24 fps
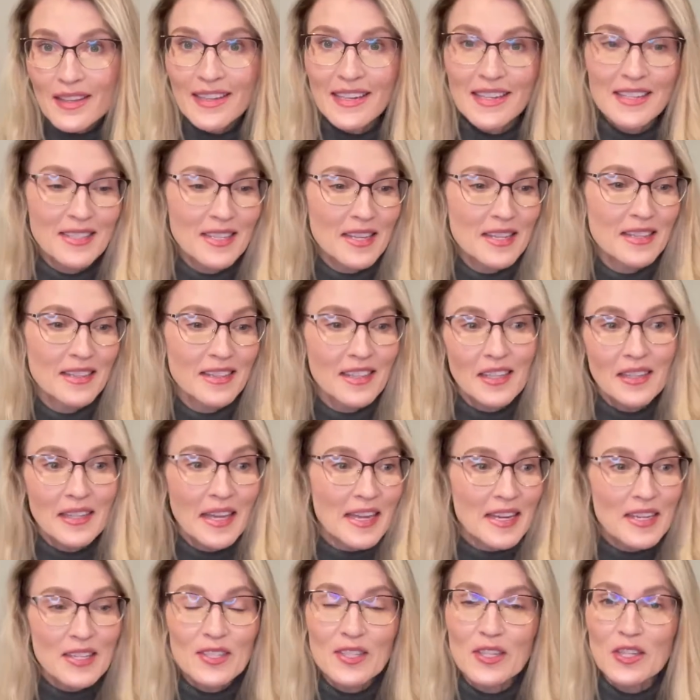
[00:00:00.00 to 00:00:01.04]
it isn't the
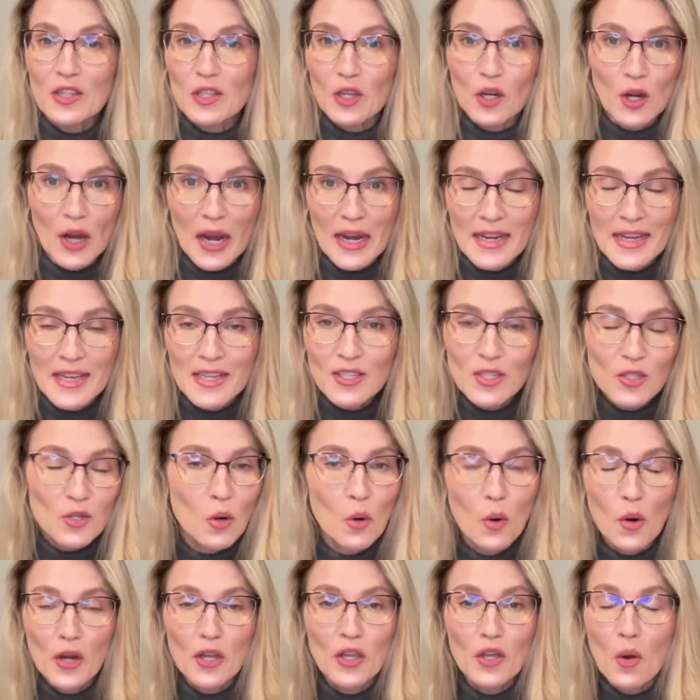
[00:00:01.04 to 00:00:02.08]
latest and the greatest,
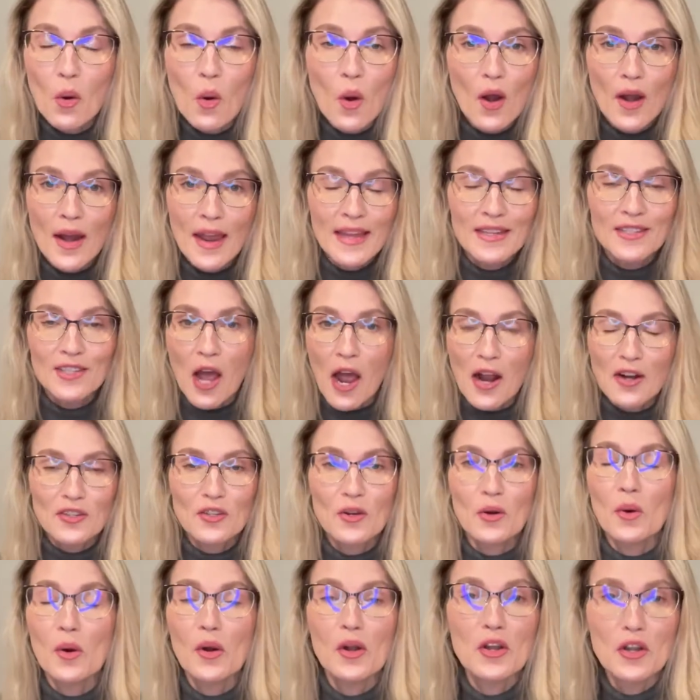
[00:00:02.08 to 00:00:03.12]
or you're a doctor
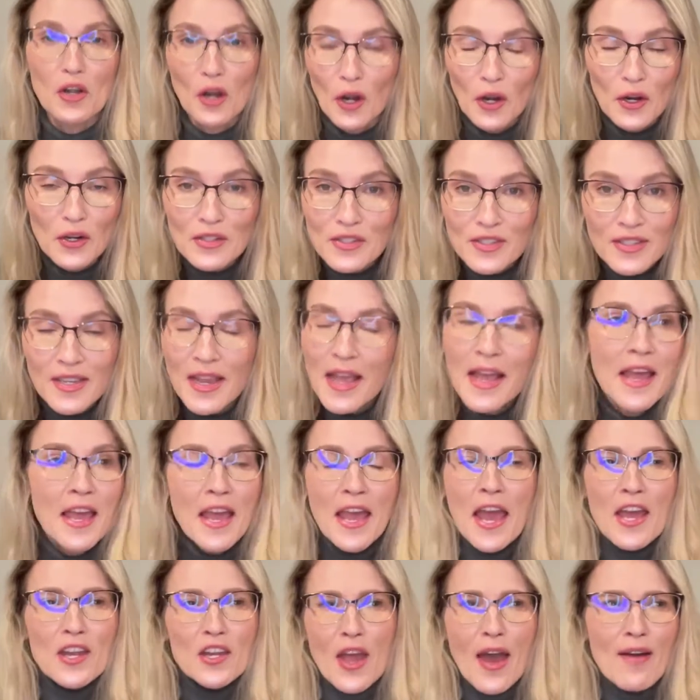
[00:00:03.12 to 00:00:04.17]
or a nurse
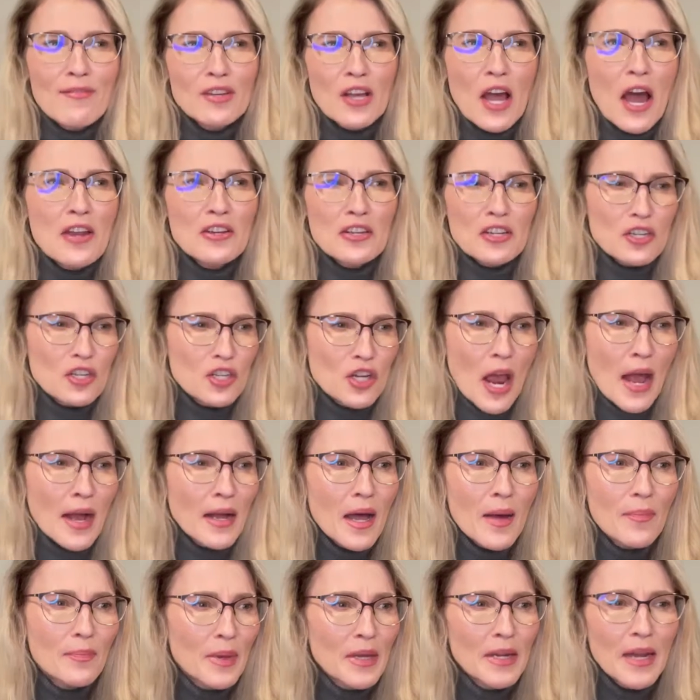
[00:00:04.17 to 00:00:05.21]
and you haven't gotten a
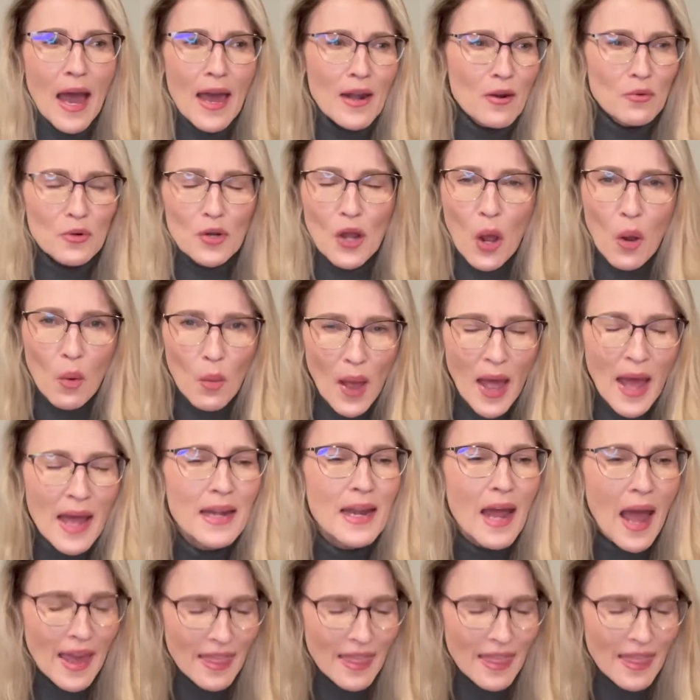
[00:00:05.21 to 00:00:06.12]
checkup and I don't know when.